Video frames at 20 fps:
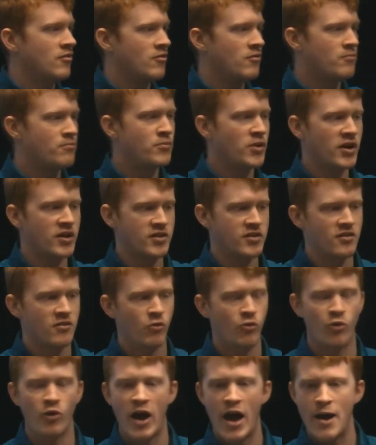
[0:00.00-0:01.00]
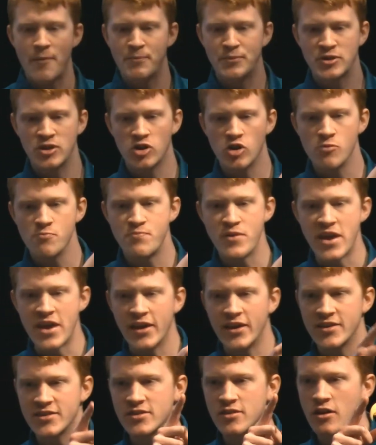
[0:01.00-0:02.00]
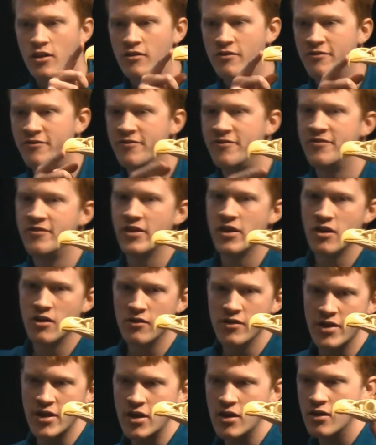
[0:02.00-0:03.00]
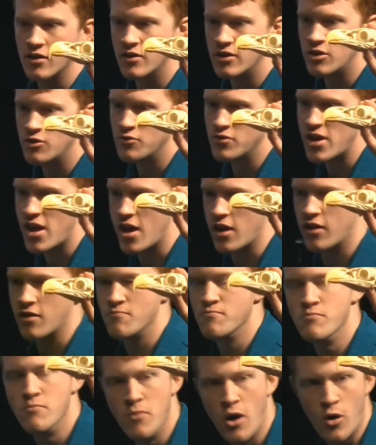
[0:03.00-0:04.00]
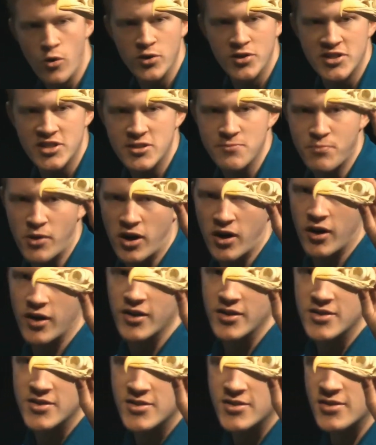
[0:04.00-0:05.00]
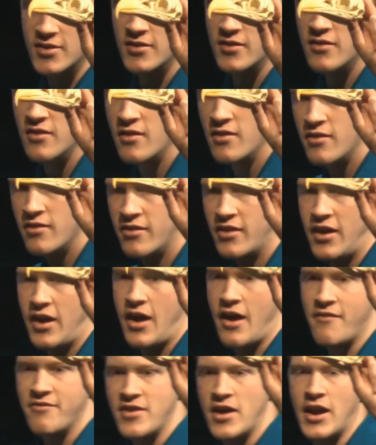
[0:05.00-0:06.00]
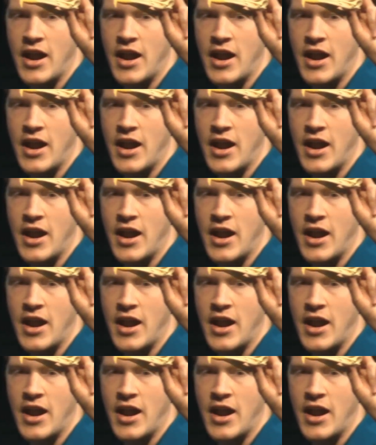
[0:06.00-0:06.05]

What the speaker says: But raptor beaks are very unique. Most birds, they have that